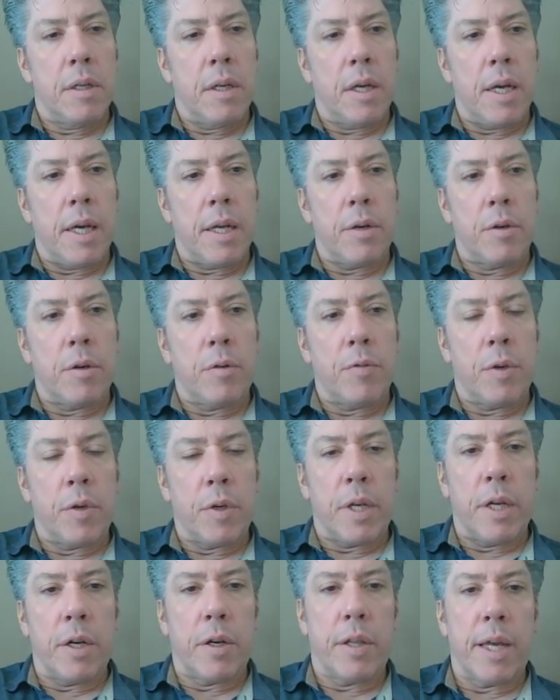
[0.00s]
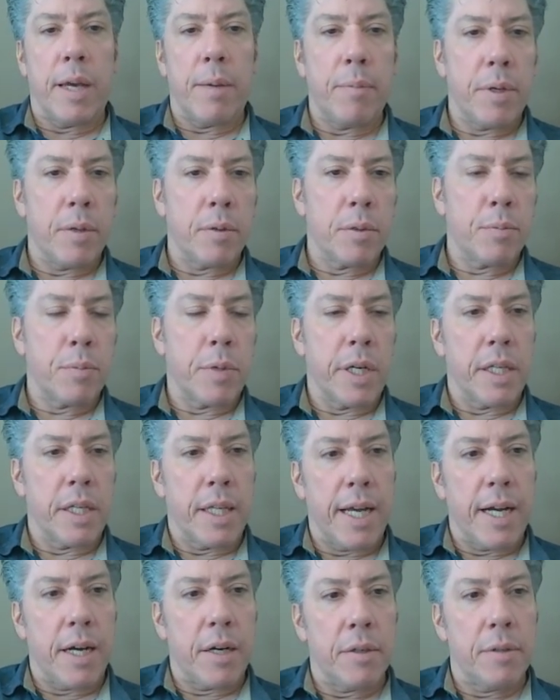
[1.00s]
I don't know if you could hear that, but it was pretty
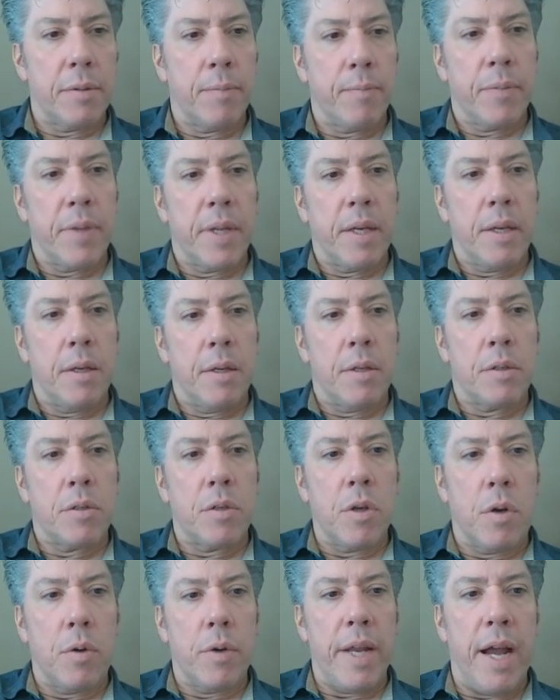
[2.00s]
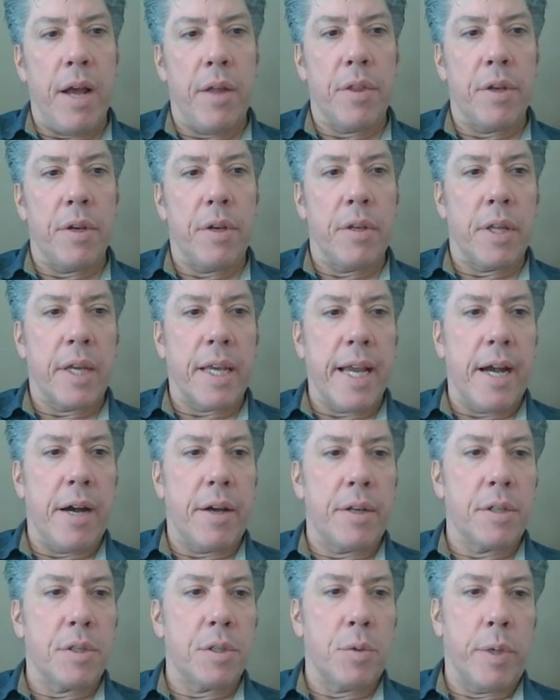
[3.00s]
loud. So now the, the
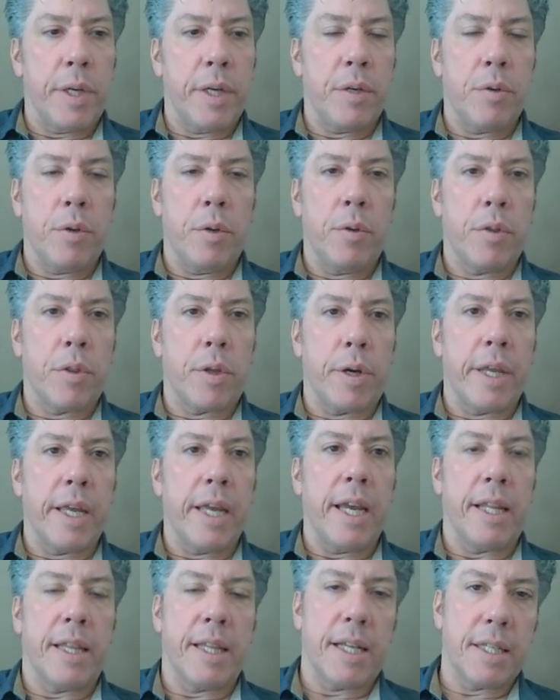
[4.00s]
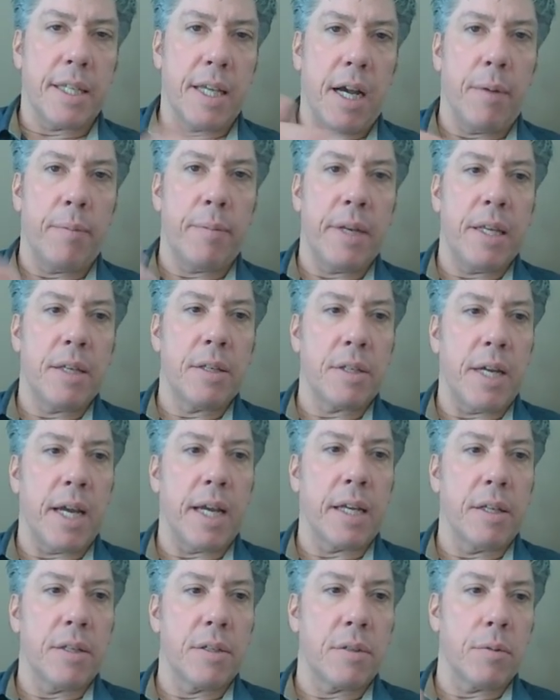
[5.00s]
count is 2238. That's how many
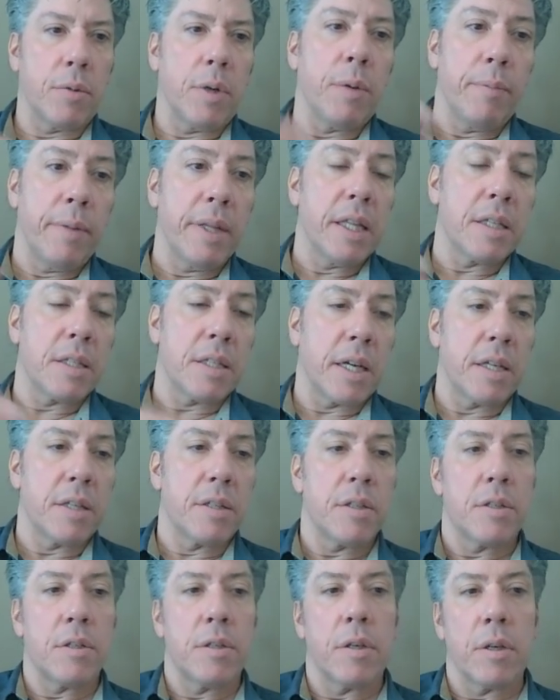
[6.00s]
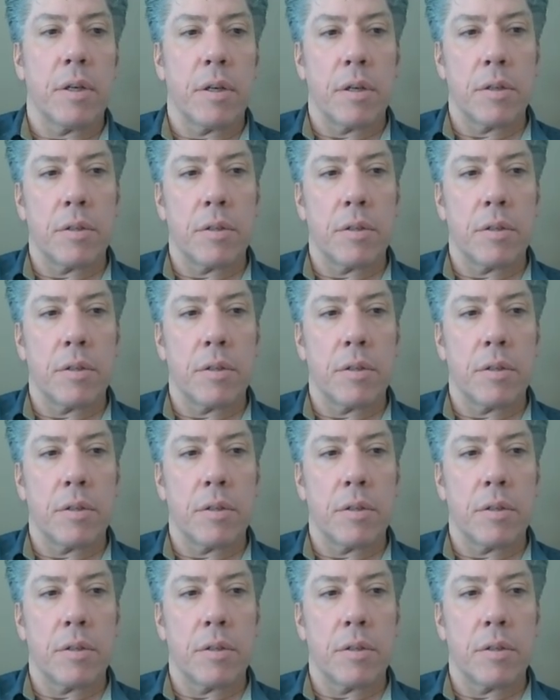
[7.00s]
seconds, well, milliseconds it took.